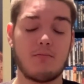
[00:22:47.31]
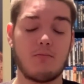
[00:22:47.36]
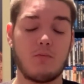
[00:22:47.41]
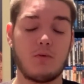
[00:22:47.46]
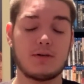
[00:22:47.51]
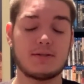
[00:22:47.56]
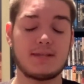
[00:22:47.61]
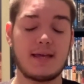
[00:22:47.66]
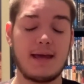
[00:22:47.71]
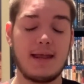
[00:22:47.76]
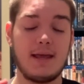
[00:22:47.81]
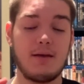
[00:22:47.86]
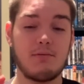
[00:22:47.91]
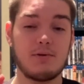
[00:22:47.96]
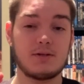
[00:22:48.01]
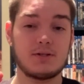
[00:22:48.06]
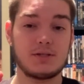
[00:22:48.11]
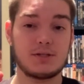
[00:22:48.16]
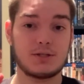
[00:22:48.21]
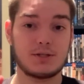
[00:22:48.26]
was that it
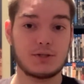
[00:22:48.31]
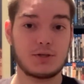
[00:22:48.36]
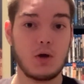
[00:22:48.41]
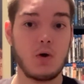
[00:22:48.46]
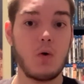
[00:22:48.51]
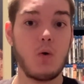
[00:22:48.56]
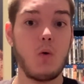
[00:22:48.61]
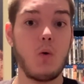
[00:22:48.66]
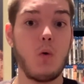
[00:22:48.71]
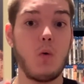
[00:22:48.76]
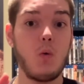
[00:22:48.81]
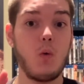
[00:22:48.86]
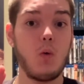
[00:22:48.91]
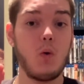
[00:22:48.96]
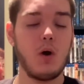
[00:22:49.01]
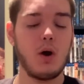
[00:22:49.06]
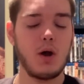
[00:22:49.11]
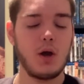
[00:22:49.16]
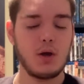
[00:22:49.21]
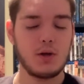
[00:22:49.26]
was
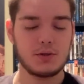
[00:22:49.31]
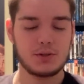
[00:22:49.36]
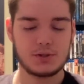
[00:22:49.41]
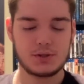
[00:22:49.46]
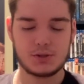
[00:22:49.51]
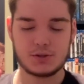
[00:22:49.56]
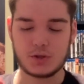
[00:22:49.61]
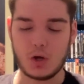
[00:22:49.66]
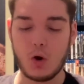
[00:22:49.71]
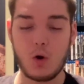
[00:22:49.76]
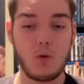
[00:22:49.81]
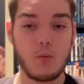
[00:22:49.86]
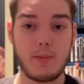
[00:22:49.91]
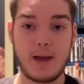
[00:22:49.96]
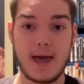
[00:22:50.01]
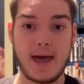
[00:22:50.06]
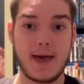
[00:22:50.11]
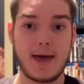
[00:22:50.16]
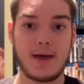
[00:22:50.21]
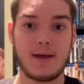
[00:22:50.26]
so, so
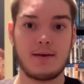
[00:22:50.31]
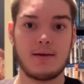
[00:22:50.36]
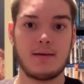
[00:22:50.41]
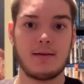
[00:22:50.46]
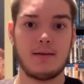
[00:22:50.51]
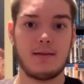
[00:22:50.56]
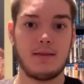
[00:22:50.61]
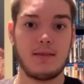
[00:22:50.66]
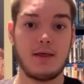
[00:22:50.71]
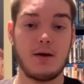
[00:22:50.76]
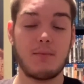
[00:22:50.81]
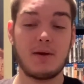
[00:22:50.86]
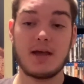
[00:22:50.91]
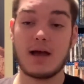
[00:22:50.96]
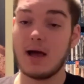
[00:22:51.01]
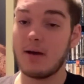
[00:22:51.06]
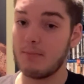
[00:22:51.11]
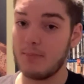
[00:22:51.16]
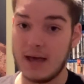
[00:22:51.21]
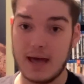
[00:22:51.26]
bad that we
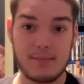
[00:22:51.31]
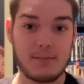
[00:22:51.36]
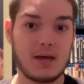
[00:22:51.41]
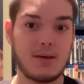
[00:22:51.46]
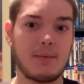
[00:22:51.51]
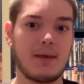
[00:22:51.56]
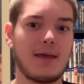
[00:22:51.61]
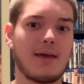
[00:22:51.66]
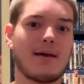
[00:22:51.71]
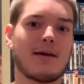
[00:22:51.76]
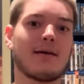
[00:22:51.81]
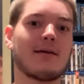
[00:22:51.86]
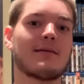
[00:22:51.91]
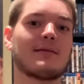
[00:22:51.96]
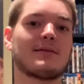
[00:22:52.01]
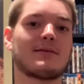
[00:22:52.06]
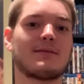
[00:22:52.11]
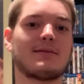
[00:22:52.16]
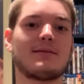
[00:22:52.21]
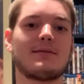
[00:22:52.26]
got Batman
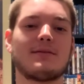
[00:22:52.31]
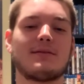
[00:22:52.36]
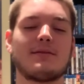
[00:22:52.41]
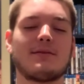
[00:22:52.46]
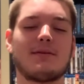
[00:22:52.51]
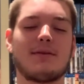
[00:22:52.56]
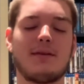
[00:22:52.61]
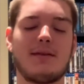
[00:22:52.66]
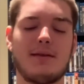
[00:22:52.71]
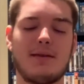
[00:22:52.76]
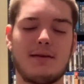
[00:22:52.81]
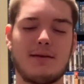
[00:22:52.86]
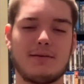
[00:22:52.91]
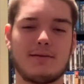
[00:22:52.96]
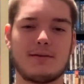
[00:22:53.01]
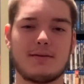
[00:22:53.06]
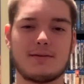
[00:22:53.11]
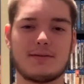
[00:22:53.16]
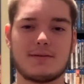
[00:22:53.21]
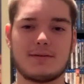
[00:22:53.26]
Begins.
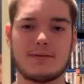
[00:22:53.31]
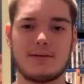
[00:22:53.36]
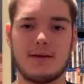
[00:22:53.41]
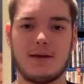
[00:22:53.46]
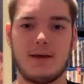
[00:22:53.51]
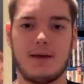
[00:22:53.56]
Just,